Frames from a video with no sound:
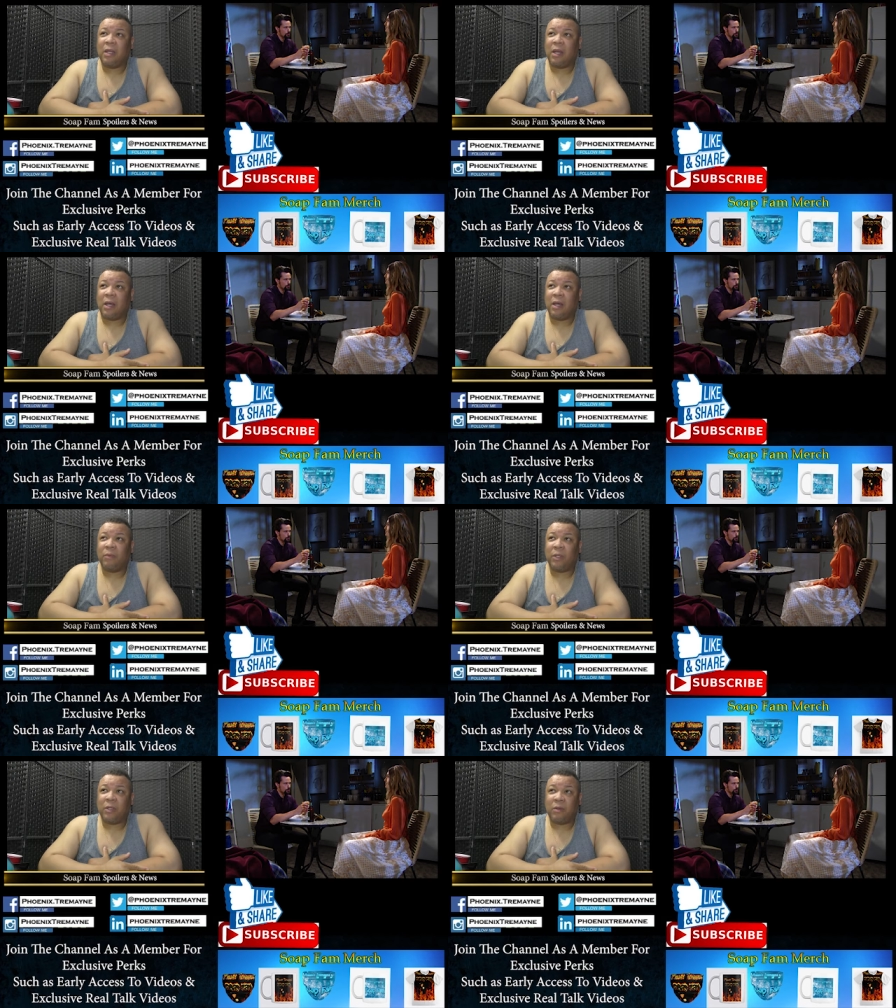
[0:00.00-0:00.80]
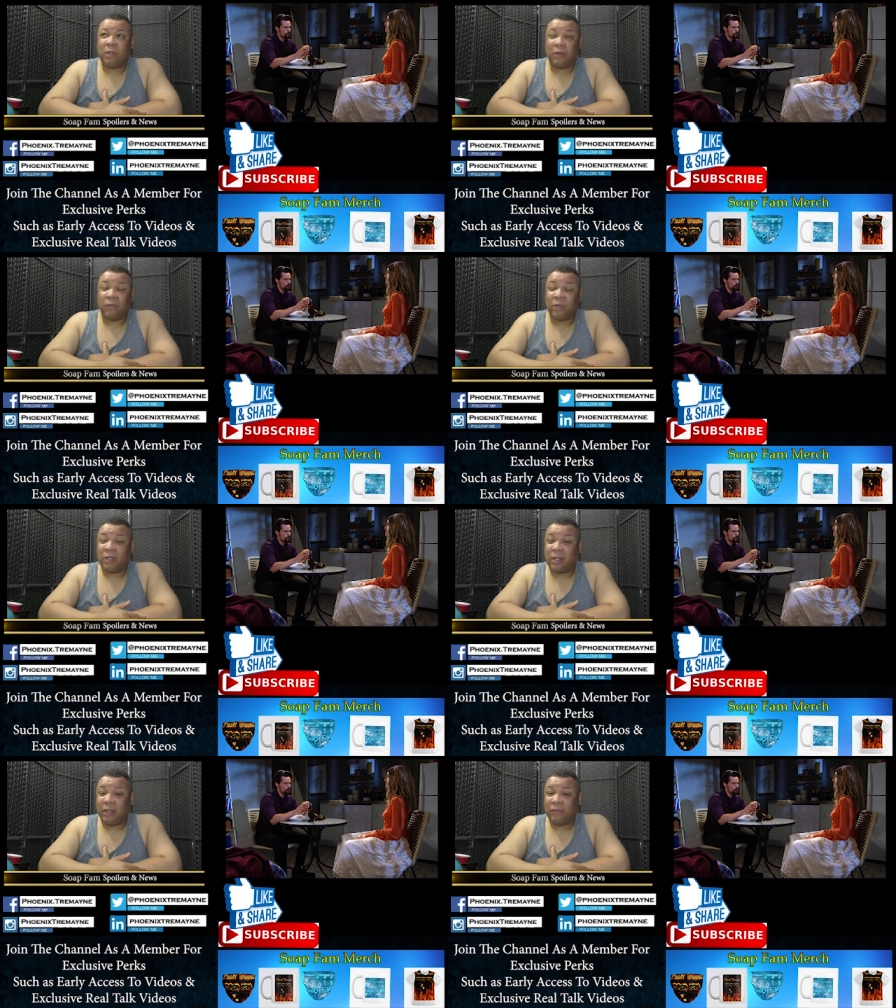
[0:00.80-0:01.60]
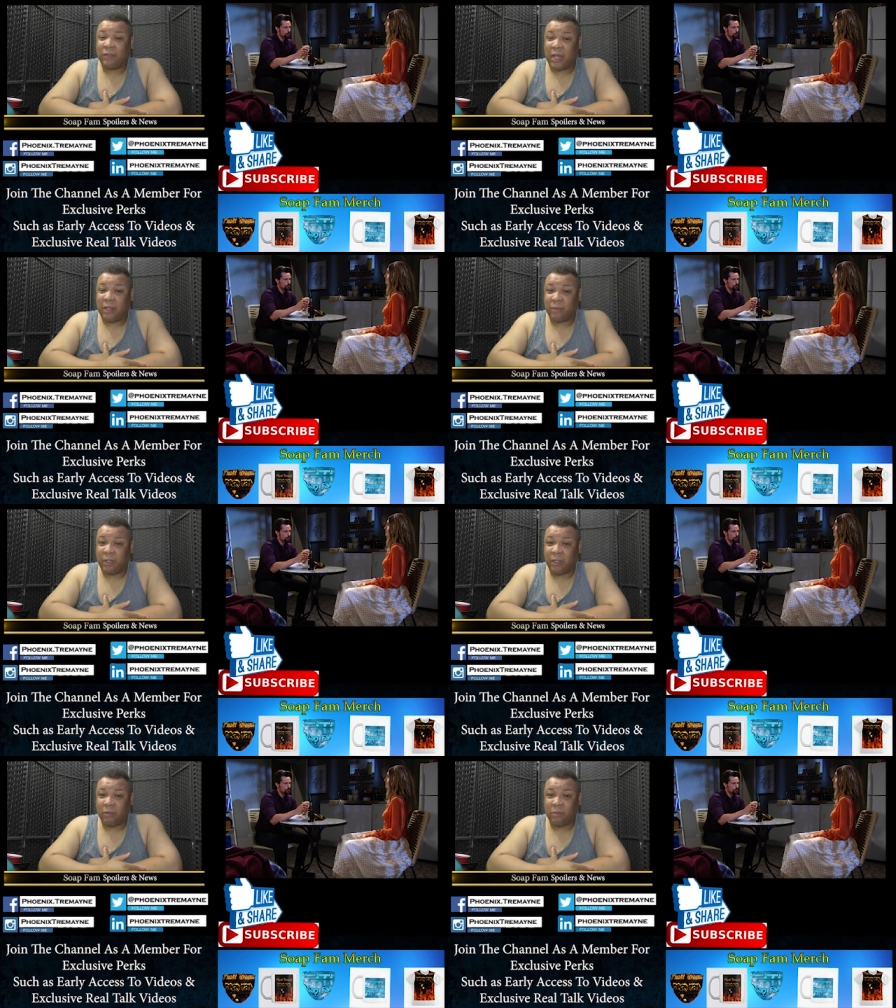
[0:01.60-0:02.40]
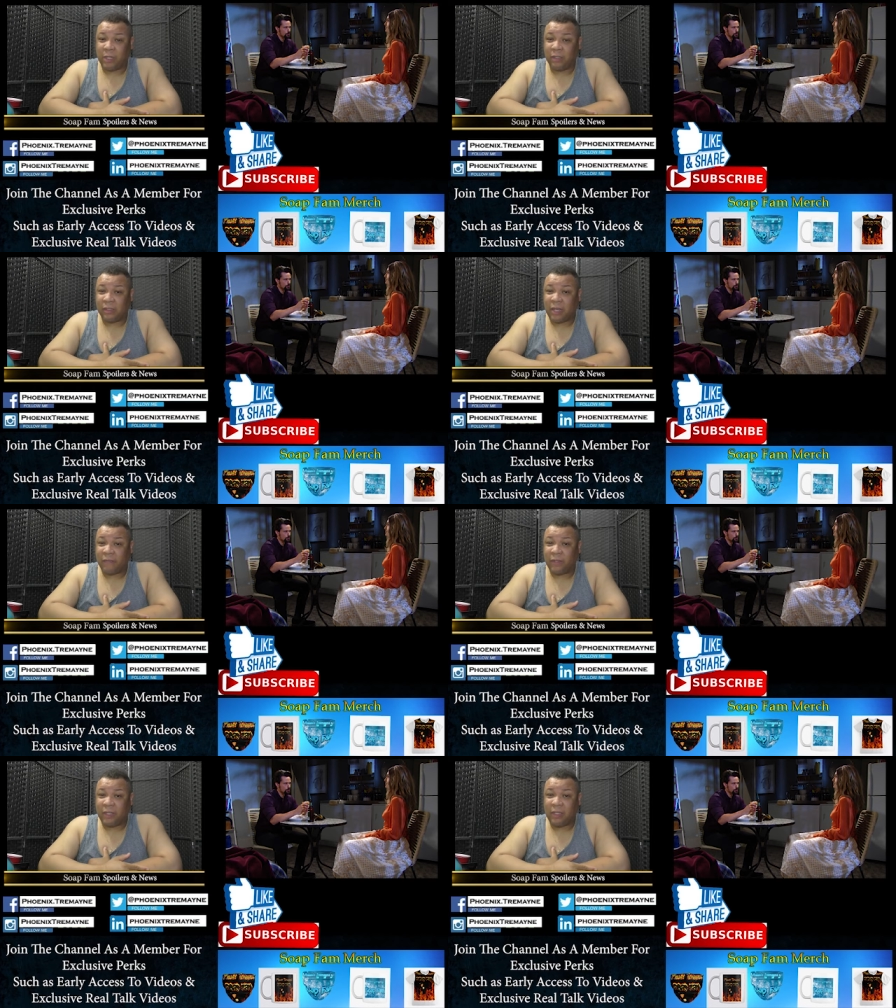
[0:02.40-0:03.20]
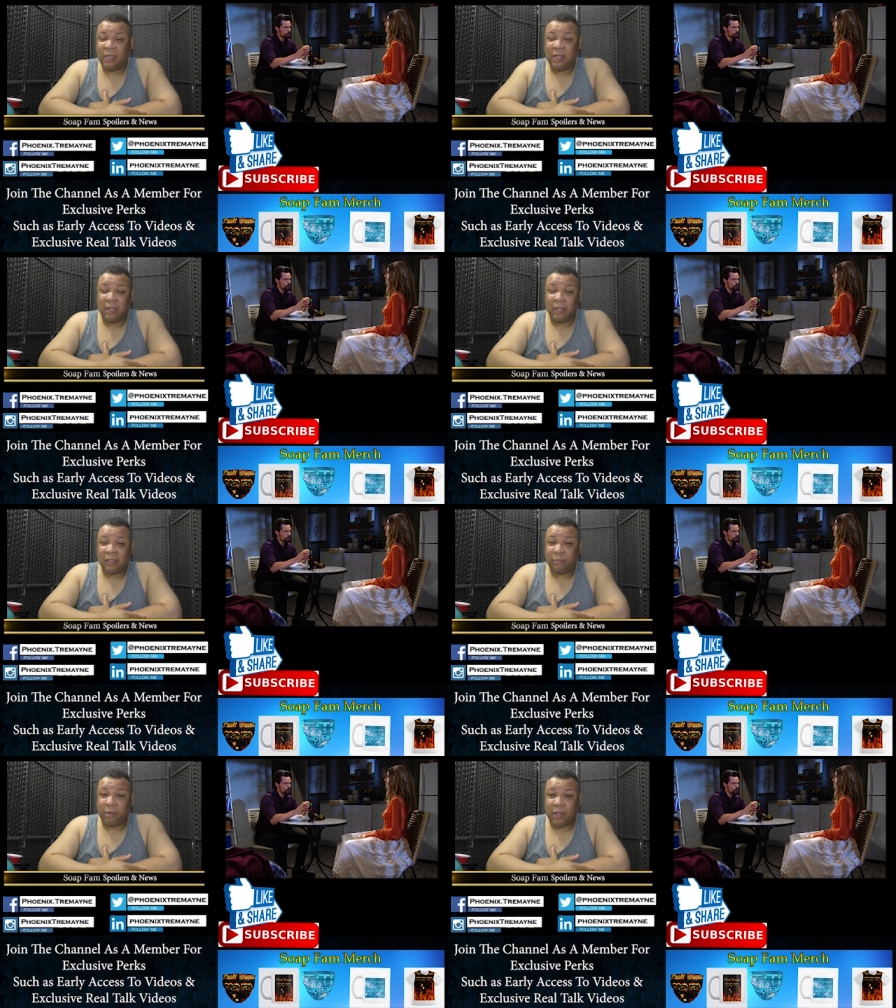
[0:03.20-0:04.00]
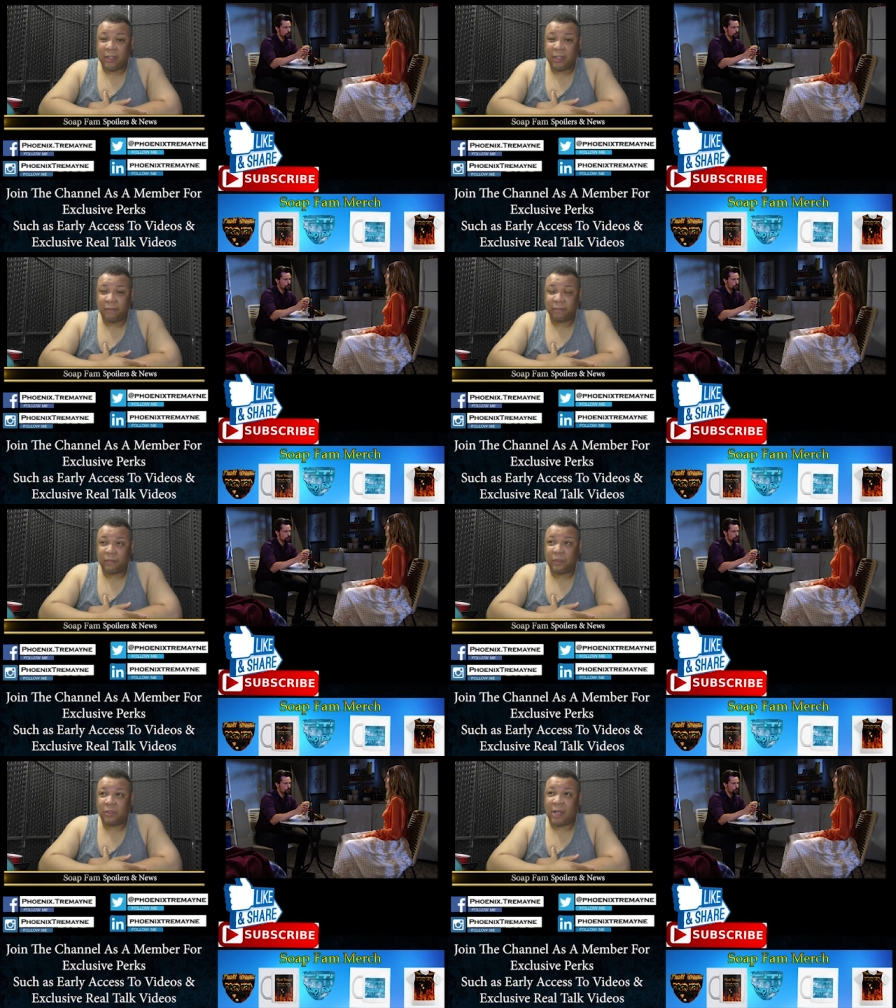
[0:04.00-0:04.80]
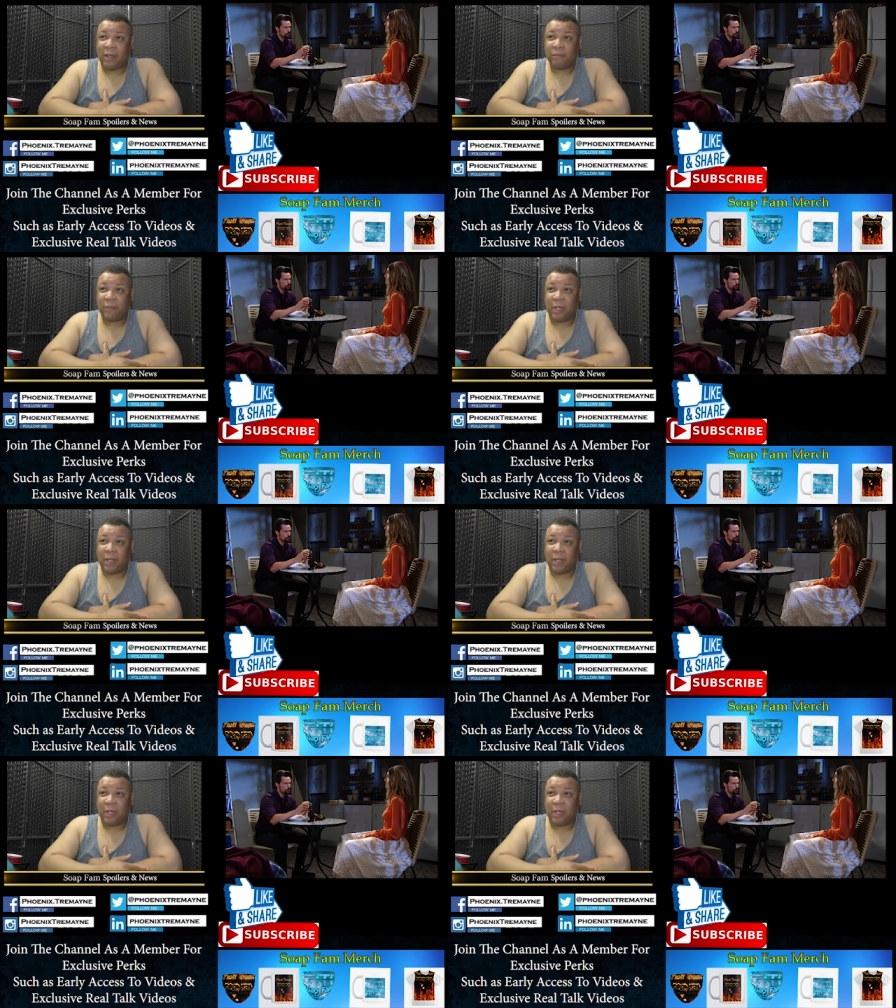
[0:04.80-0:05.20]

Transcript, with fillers: Uh, we know that in real life, Jacqueline, who plays Steffy, is pregnant so I'm,